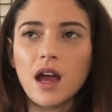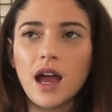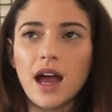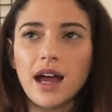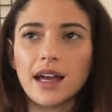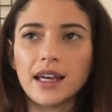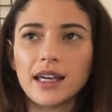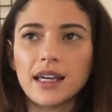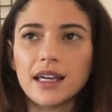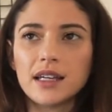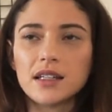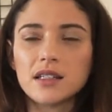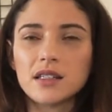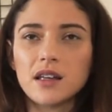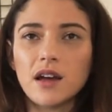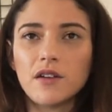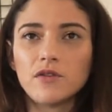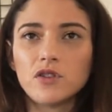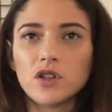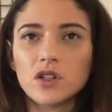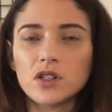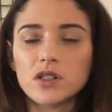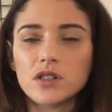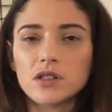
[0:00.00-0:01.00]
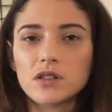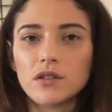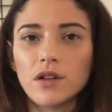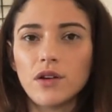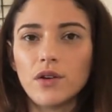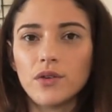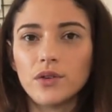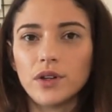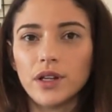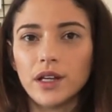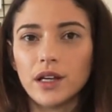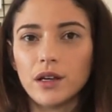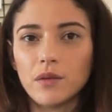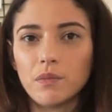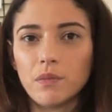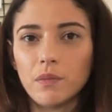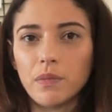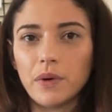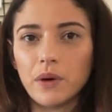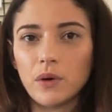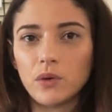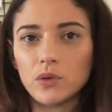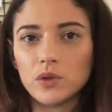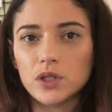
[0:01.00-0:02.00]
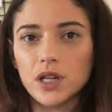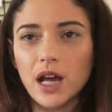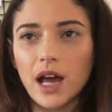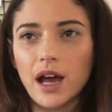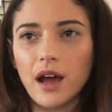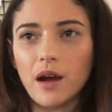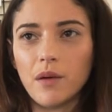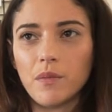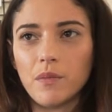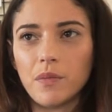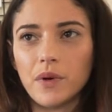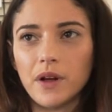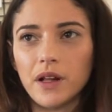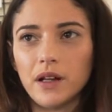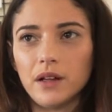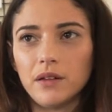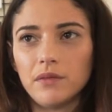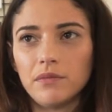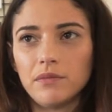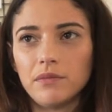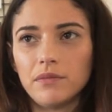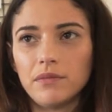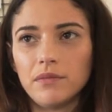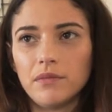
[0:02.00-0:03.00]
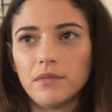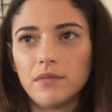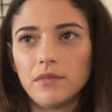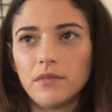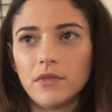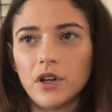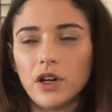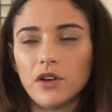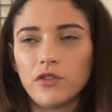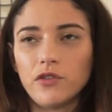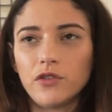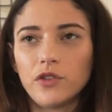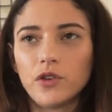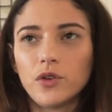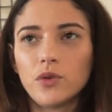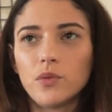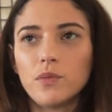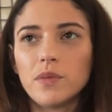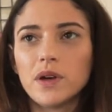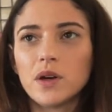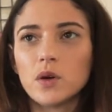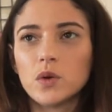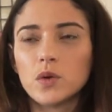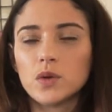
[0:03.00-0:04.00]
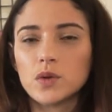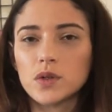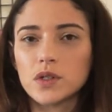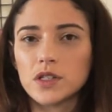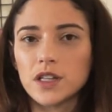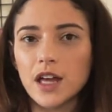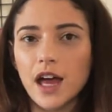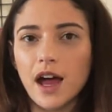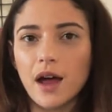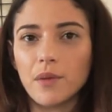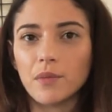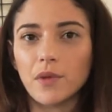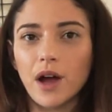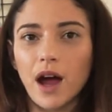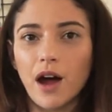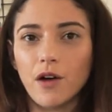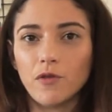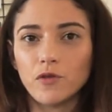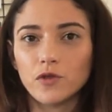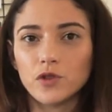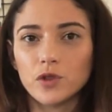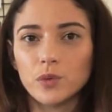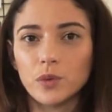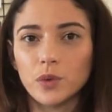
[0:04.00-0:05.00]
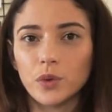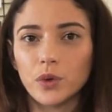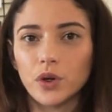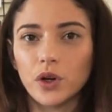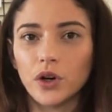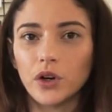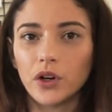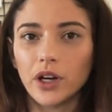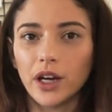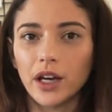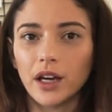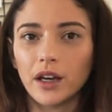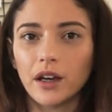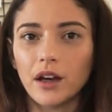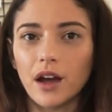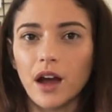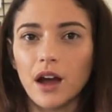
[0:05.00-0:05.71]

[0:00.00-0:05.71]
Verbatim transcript: I guess I've just slowly built up a, a few meals that I'm comfortable cooking.